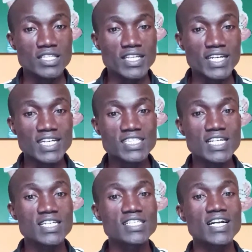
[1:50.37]
The
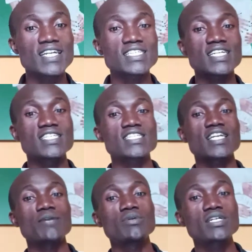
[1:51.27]
characters are
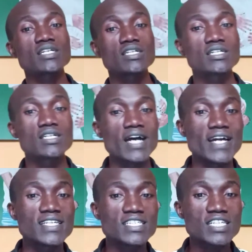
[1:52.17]

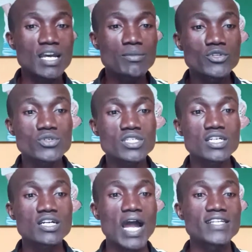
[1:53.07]
described
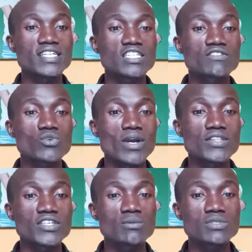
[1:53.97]
using adjectives, while
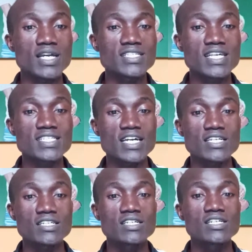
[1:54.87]
themes and styles are
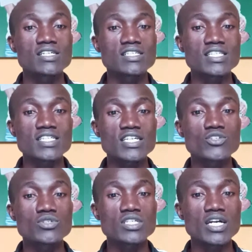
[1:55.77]
stated
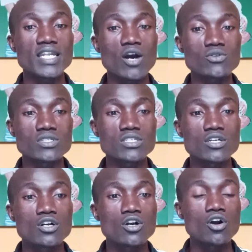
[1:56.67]
using nouns.
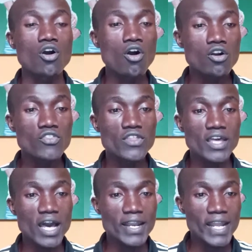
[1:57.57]
All the
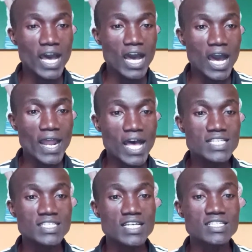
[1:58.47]

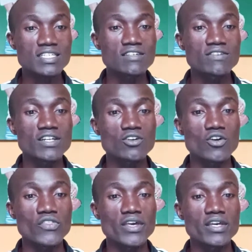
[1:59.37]
answers given
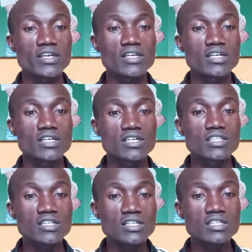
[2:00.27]
on the
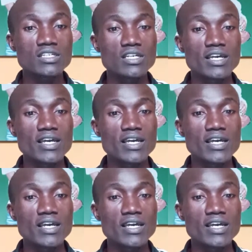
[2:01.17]
three